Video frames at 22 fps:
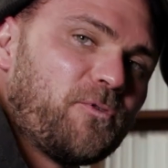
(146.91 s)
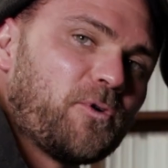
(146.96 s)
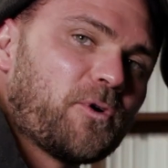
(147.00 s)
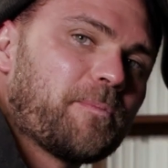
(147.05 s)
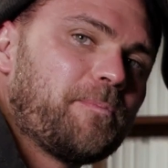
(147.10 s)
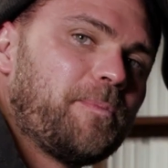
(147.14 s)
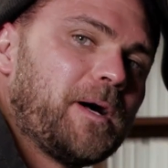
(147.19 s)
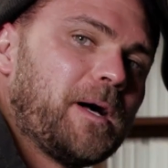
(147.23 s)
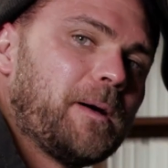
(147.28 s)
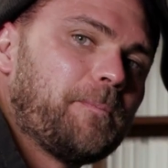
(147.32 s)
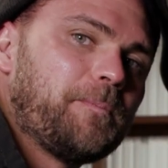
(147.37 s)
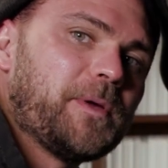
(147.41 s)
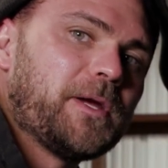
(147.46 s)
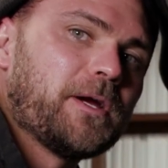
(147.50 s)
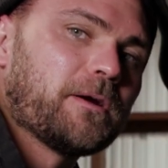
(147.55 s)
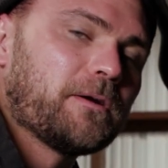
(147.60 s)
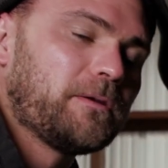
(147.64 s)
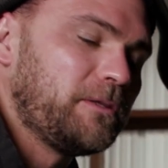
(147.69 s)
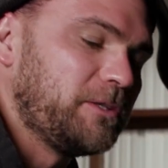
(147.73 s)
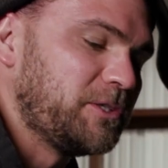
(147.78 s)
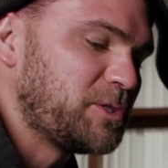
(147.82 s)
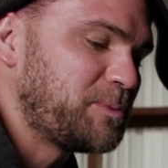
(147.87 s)
four pump
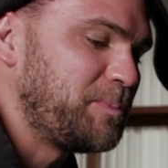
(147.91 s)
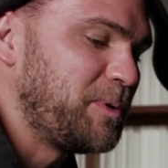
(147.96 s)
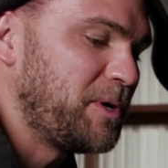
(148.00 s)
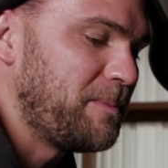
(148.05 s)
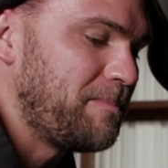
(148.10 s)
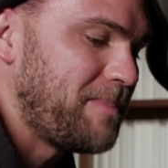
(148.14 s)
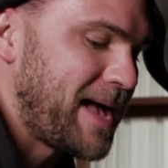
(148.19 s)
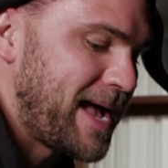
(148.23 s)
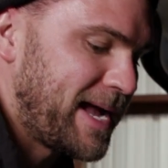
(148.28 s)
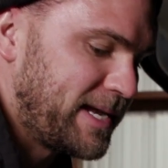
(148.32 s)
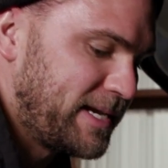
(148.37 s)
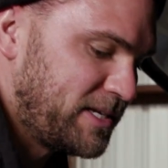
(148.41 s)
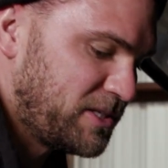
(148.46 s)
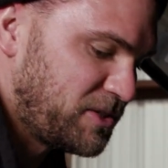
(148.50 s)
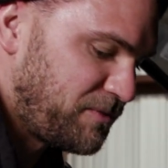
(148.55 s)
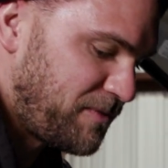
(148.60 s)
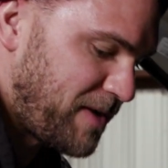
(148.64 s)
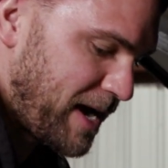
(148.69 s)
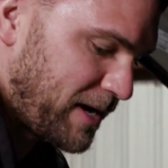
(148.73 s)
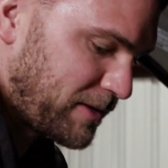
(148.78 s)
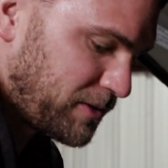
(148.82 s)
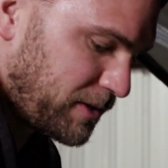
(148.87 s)
here. Let's put it back in
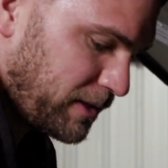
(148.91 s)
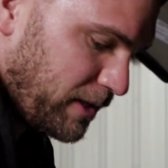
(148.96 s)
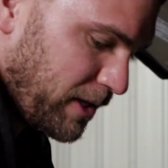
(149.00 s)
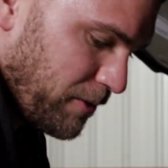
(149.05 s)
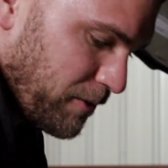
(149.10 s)
its factory